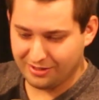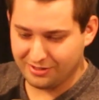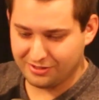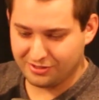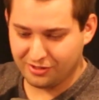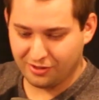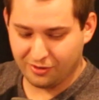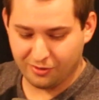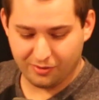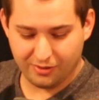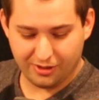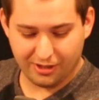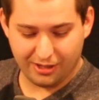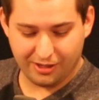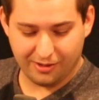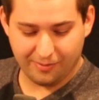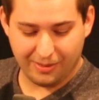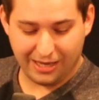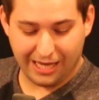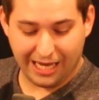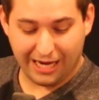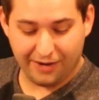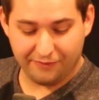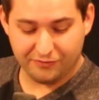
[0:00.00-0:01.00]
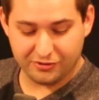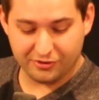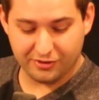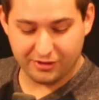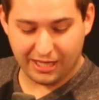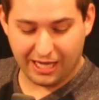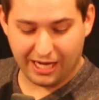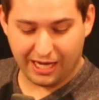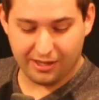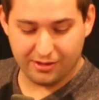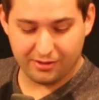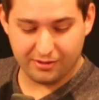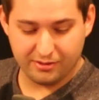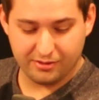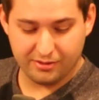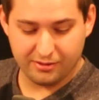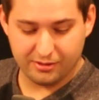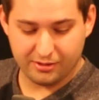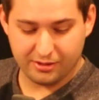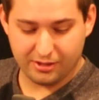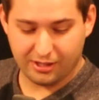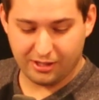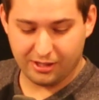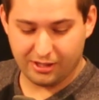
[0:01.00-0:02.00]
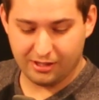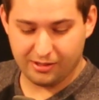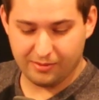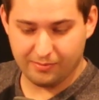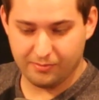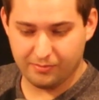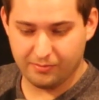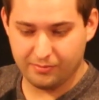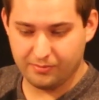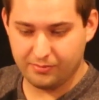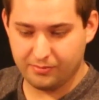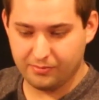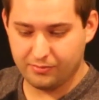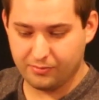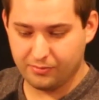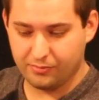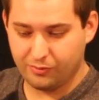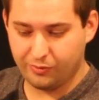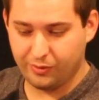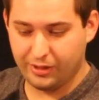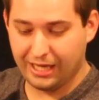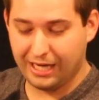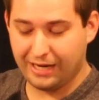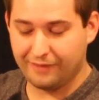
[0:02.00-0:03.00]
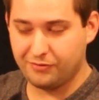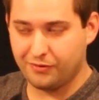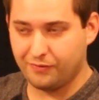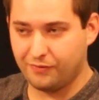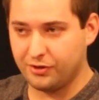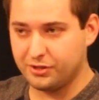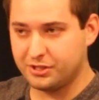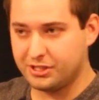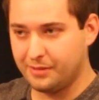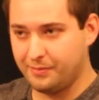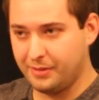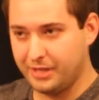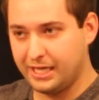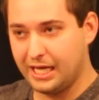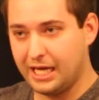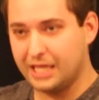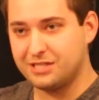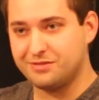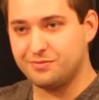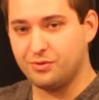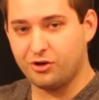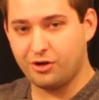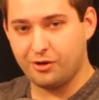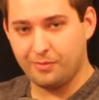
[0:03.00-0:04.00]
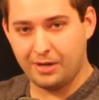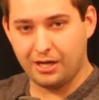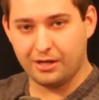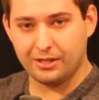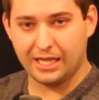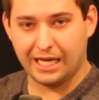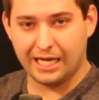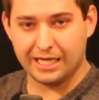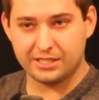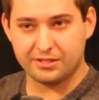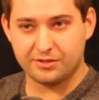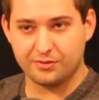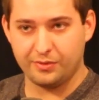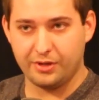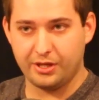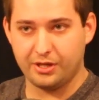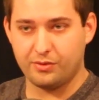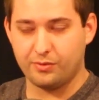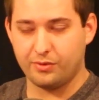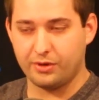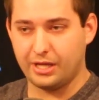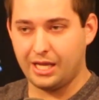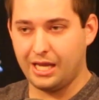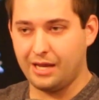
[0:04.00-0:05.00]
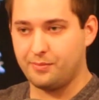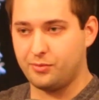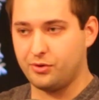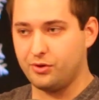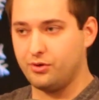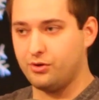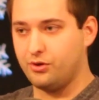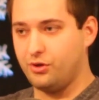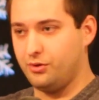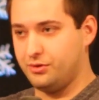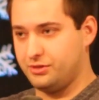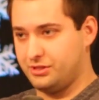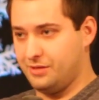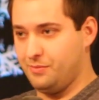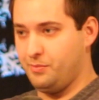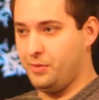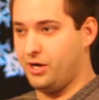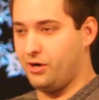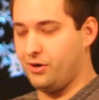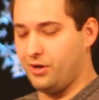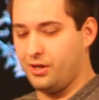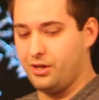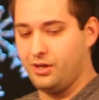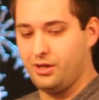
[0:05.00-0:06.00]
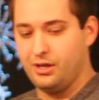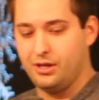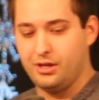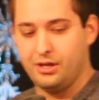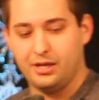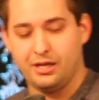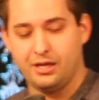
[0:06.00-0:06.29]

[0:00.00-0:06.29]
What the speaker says: And so after that, we have the verse that my dad spoke about last week where Gabriel goes to Mary.